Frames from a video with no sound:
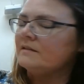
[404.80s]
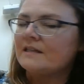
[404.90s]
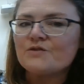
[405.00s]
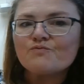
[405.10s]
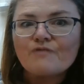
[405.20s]

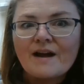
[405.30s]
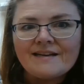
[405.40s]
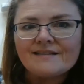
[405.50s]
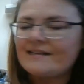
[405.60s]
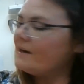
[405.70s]
"That's
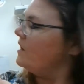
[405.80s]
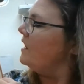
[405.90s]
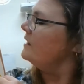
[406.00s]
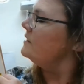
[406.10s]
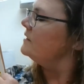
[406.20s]
right," said
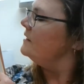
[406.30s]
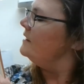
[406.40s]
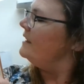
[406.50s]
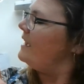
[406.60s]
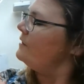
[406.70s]
Anh.
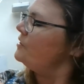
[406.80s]
"How